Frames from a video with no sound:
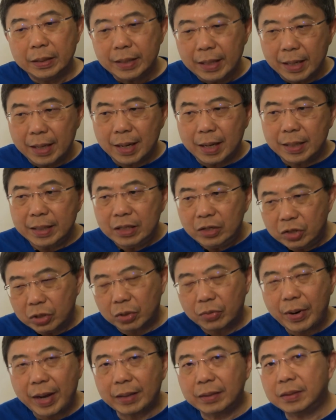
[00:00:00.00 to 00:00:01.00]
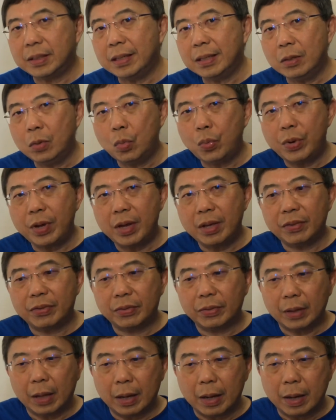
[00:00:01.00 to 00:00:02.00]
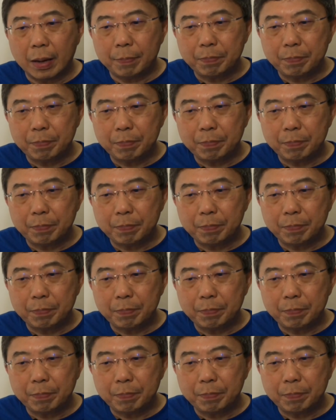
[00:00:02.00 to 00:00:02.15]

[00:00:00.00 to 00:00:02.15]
They are interacting with